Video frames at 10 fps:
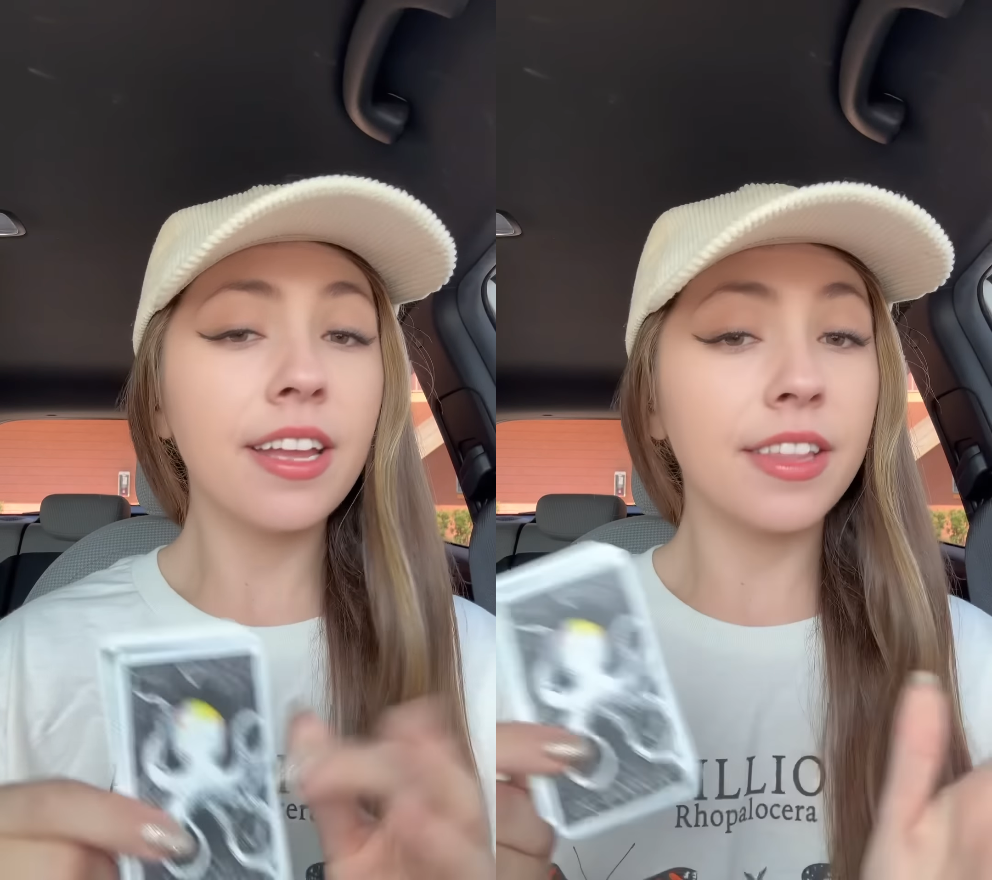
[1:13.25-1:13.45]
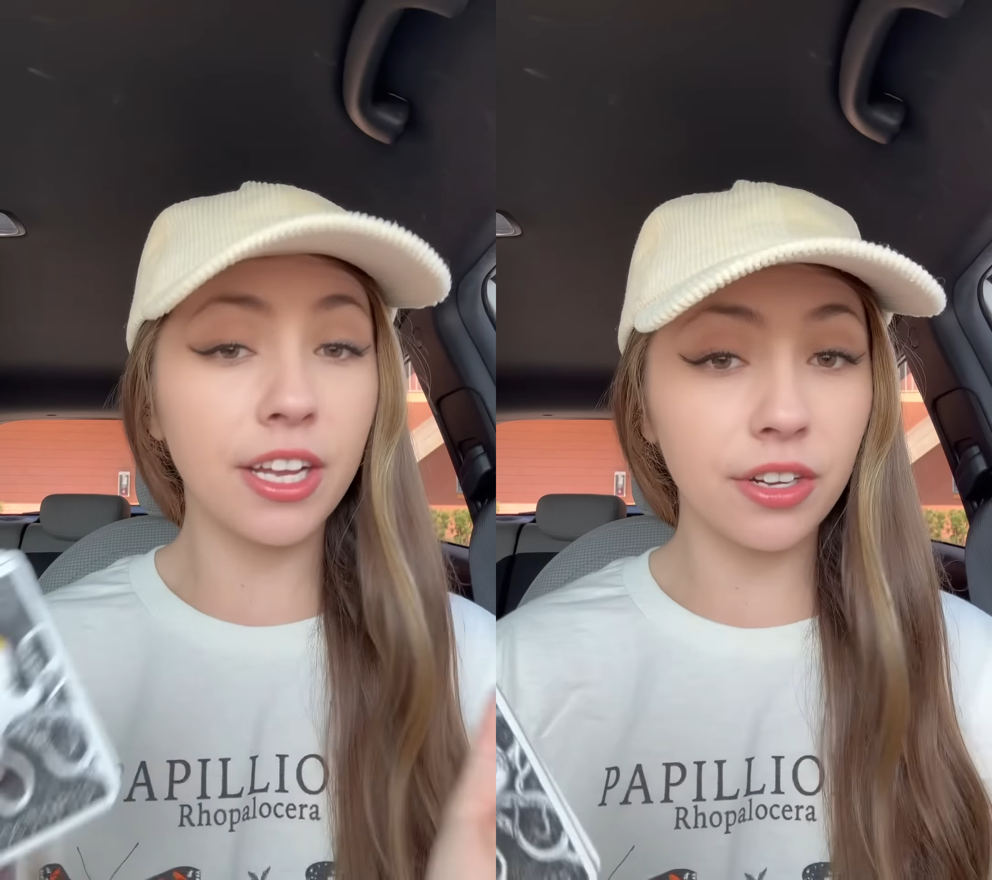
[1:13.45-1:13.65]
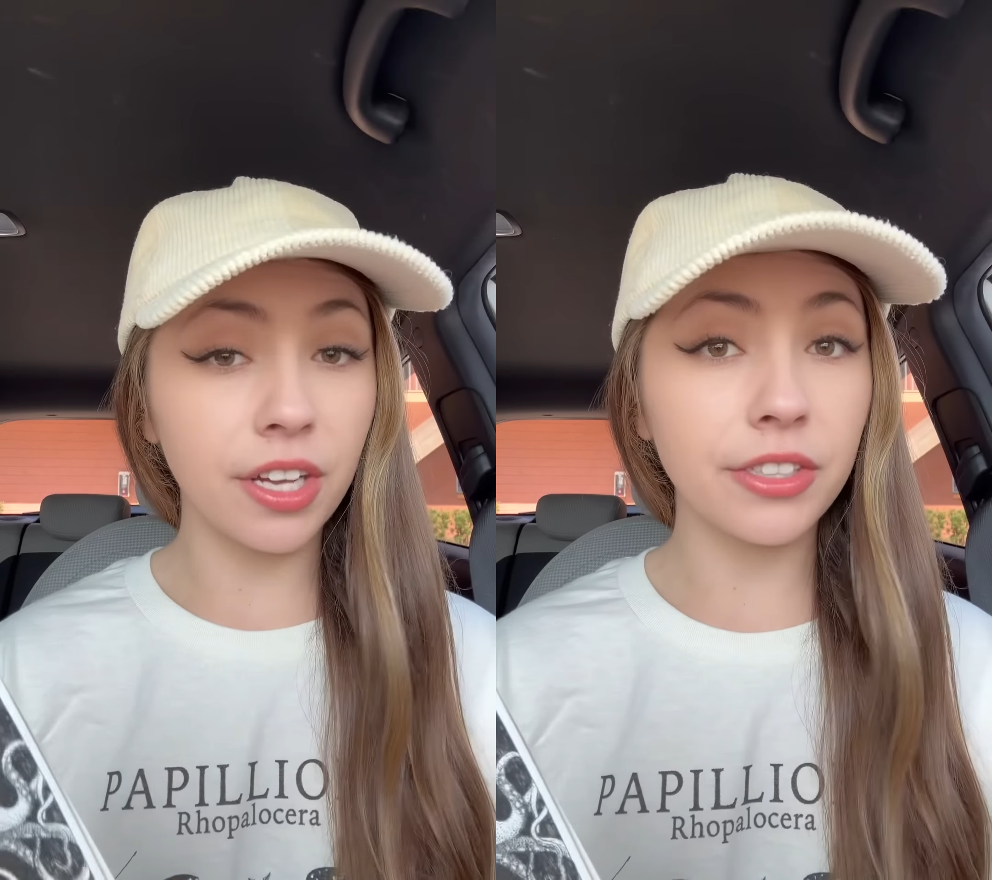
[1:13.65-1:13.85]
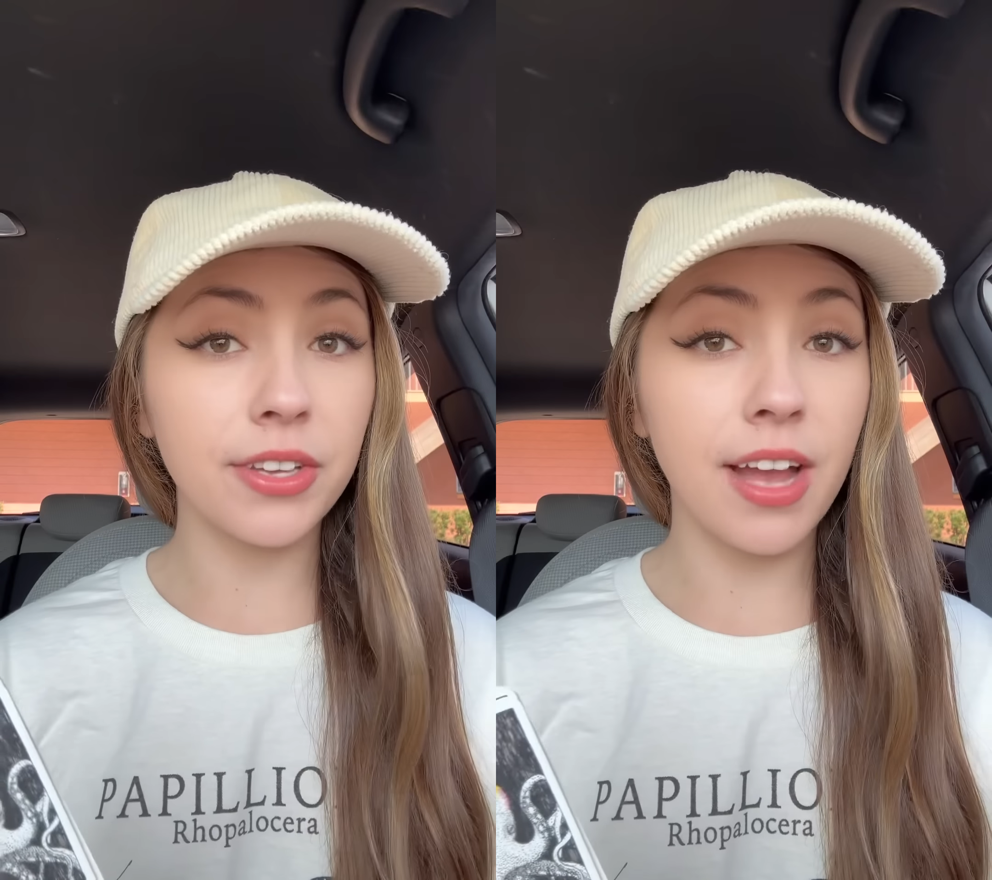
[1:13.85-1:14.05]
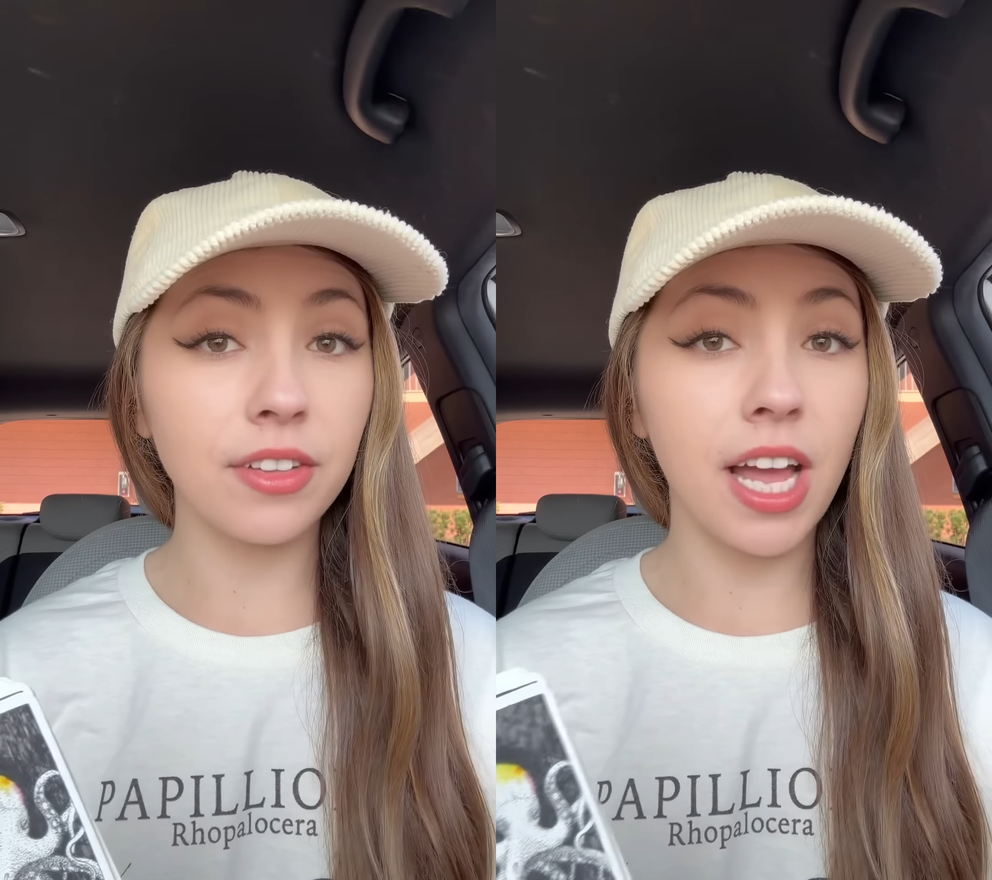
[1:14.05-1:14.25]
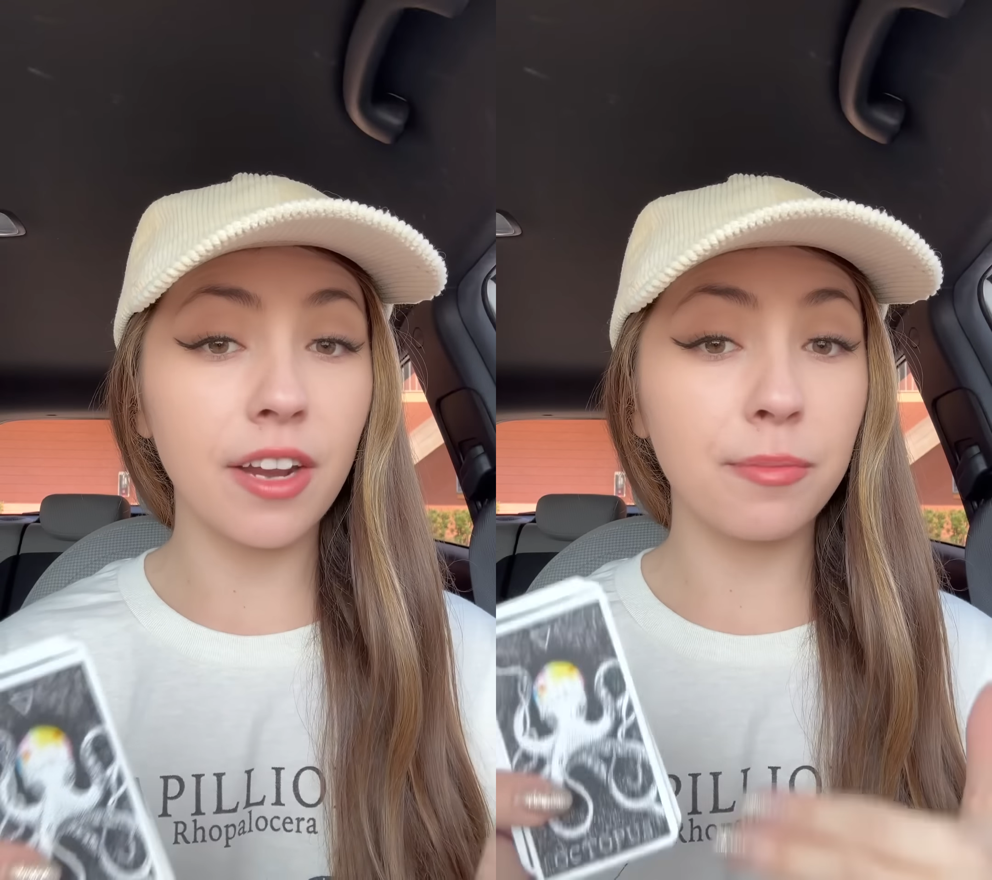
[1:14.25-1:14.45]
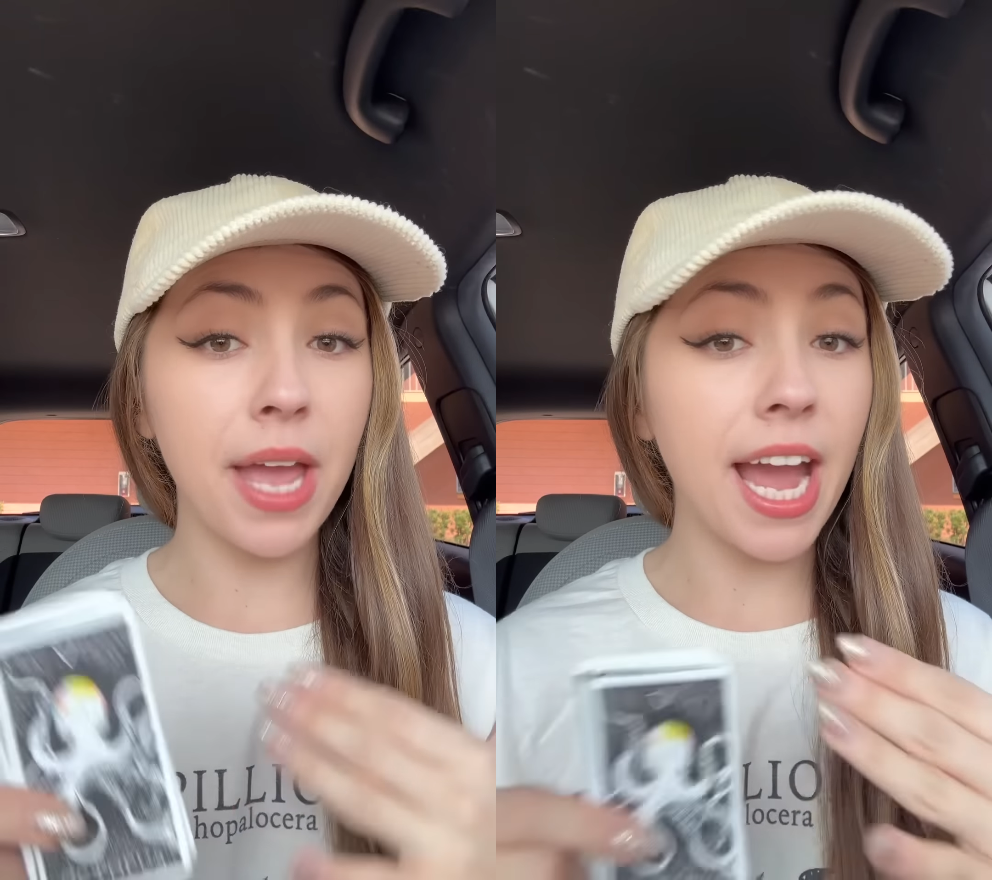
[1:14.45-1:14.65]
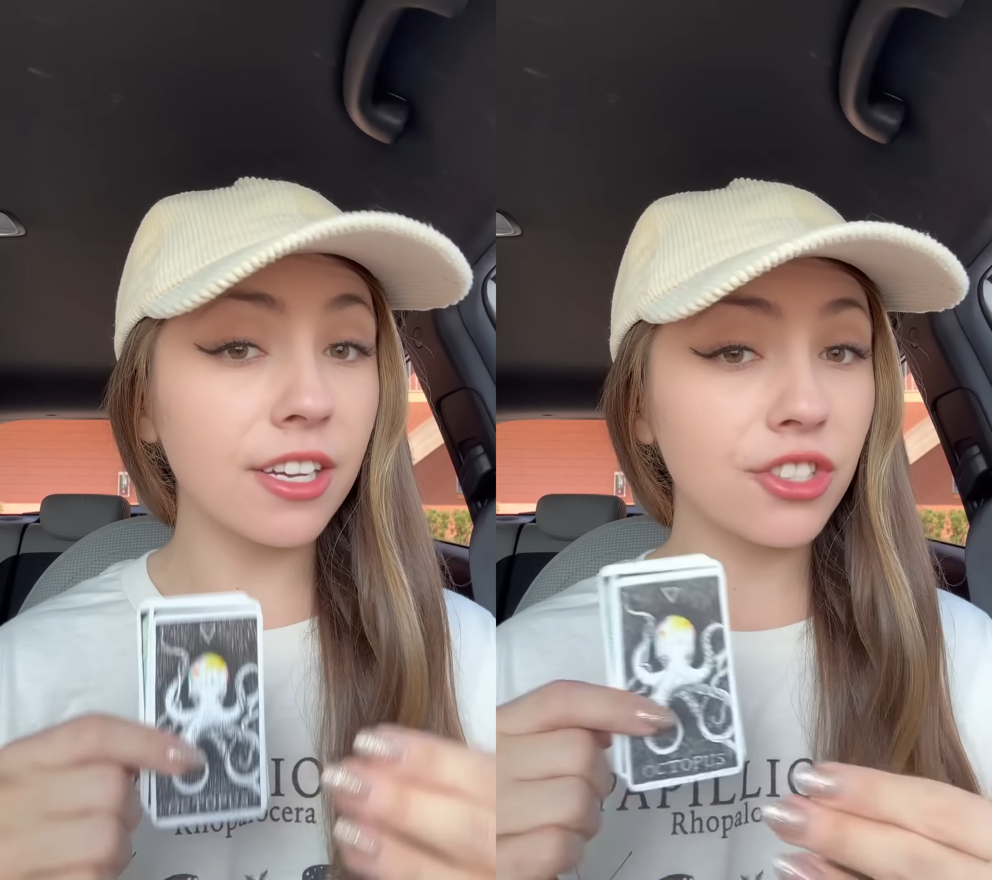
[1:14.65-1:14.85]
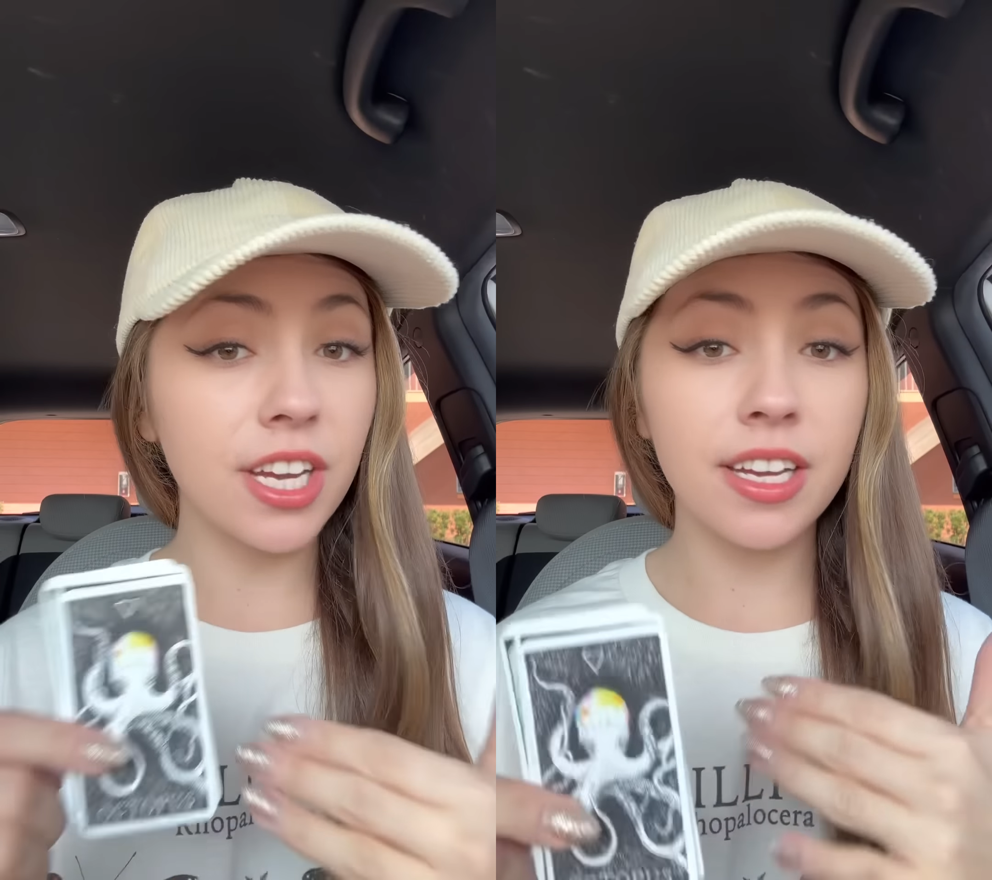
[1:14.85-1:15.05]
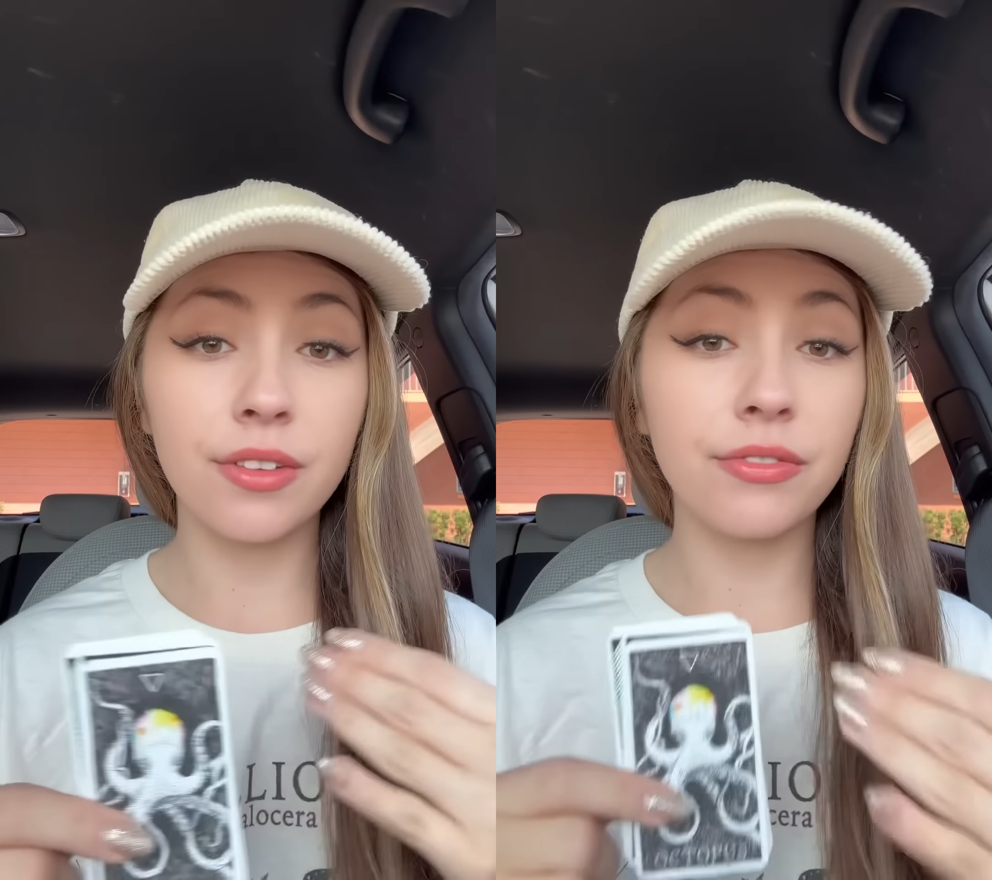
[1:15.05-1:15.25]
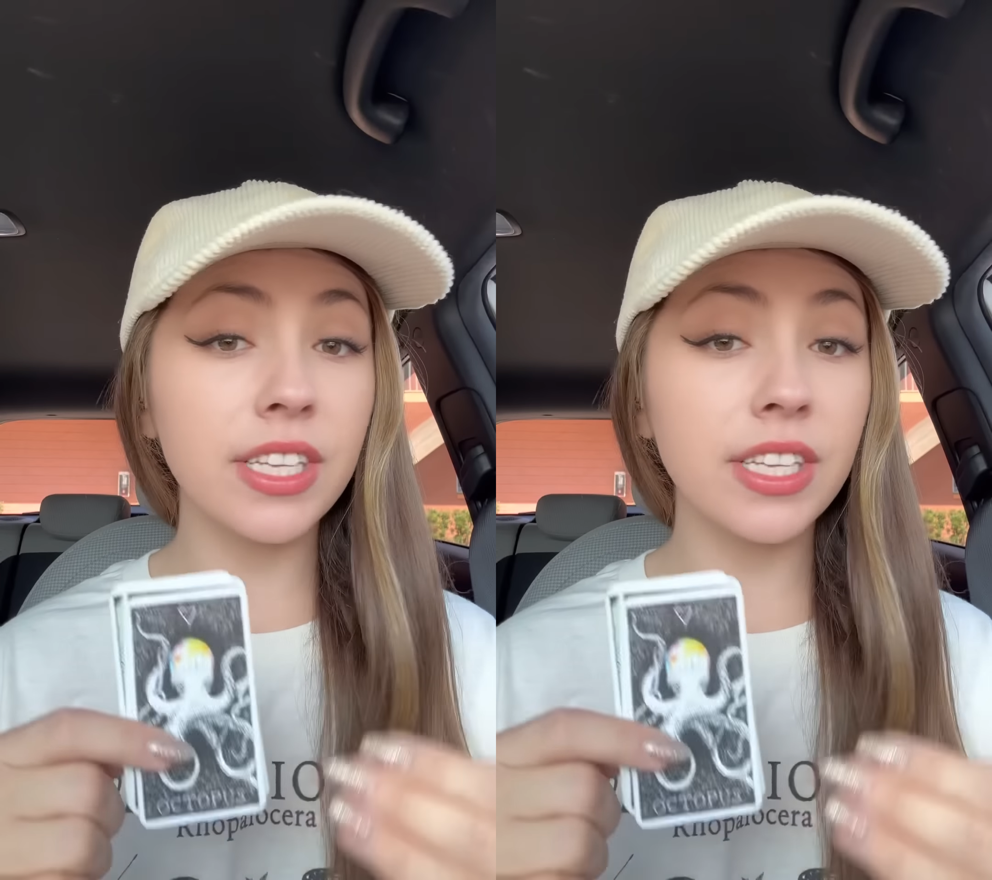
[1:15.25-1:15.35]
They could also have a lot of passion and